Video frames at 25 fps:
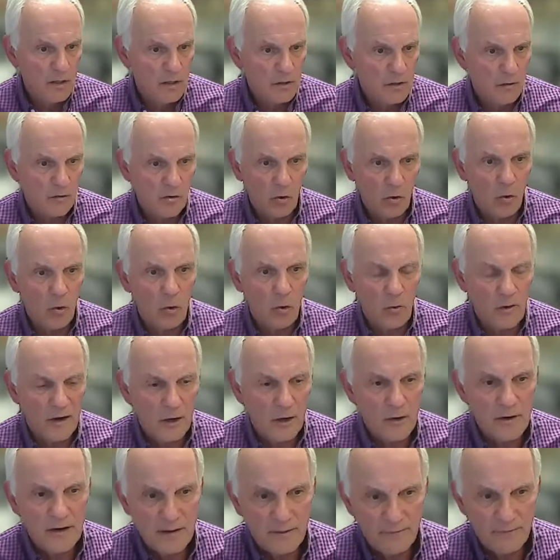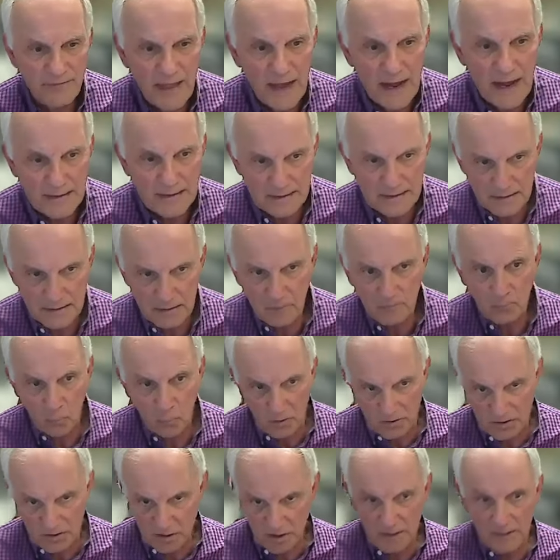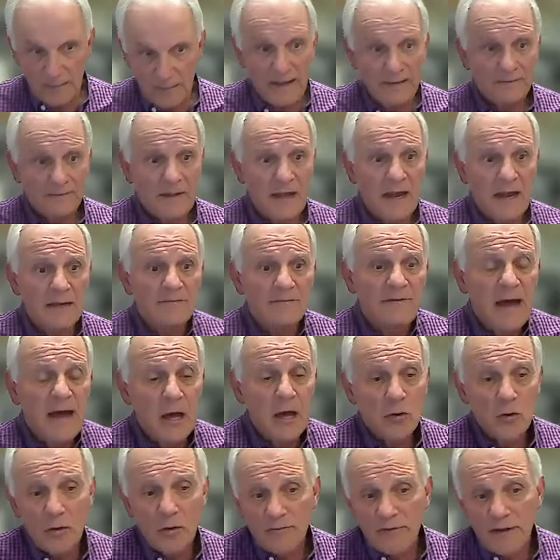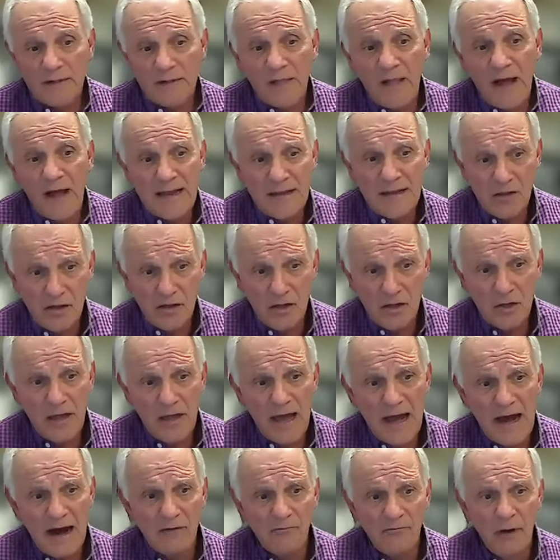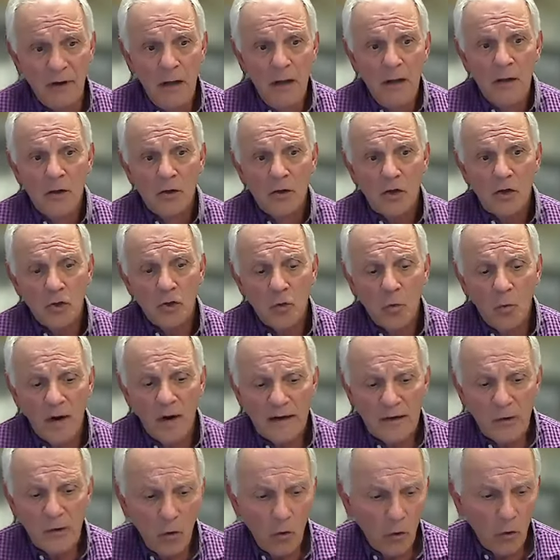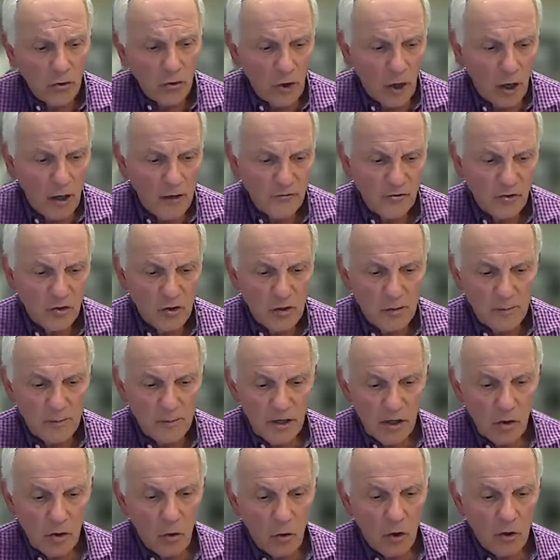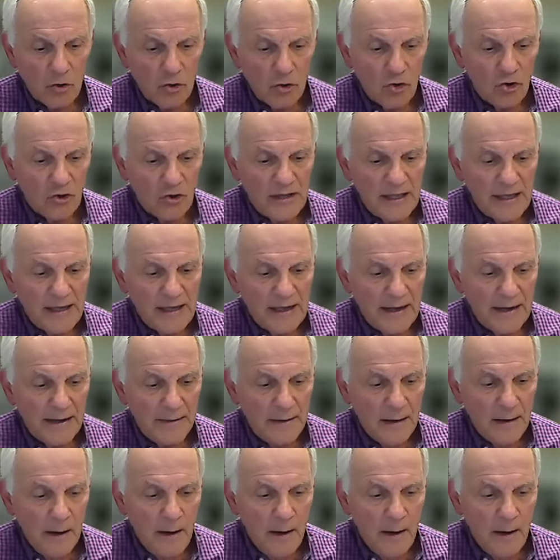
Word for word: There's a whole area of that. And what's the lifetime value of the clients that you have? So you want to hold on to them as long as you can.